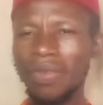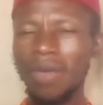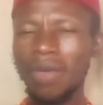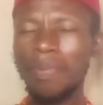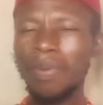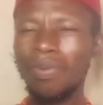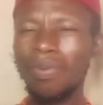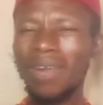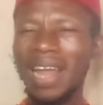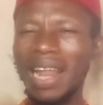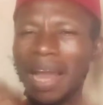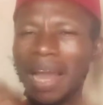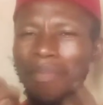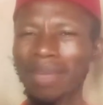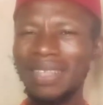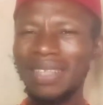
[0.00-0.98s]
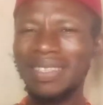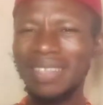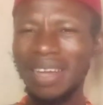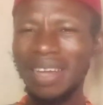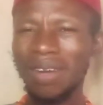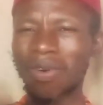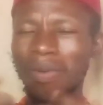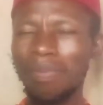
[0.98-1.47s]
where people are lamenting
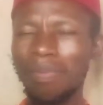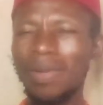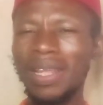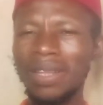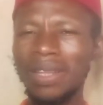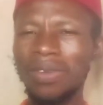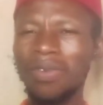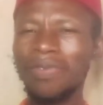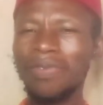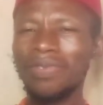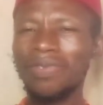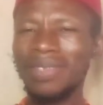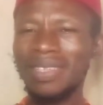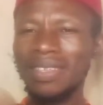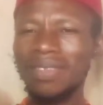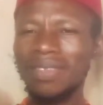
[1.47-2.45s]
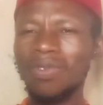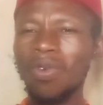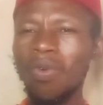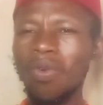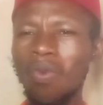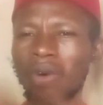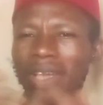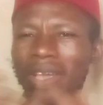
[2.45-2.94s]
and complaining of things
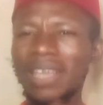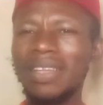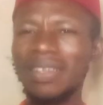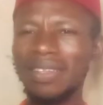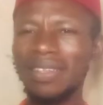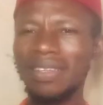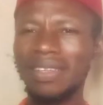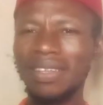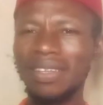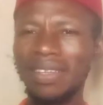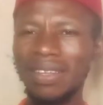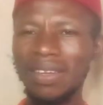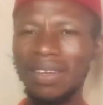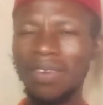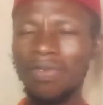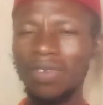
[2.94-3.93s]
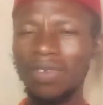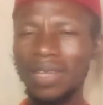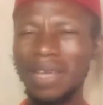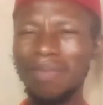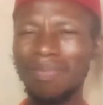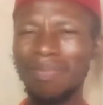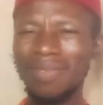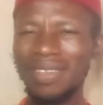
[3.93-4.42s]
not working for
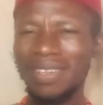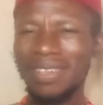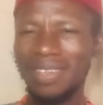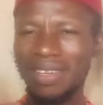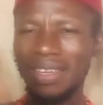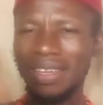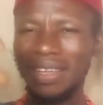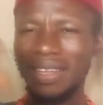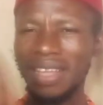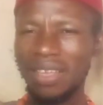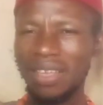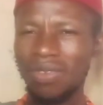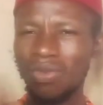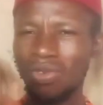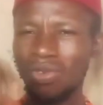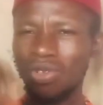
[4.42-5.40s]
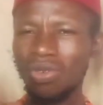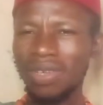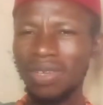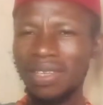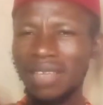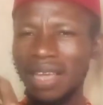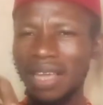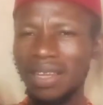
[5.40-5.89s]
them. There is UChU
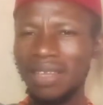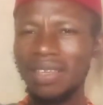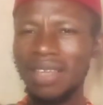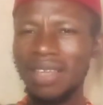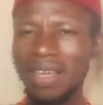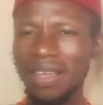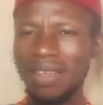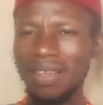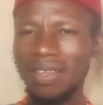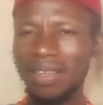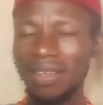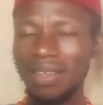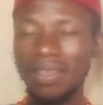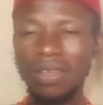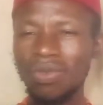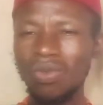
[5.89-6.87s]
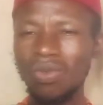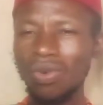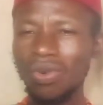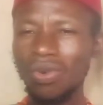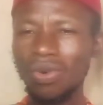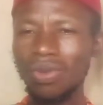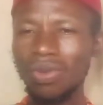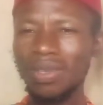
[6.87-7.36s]
residing there. There's no
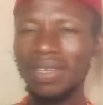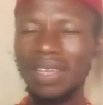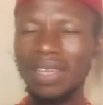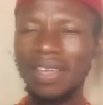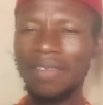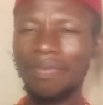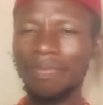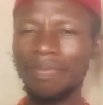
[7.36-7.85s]
growth there.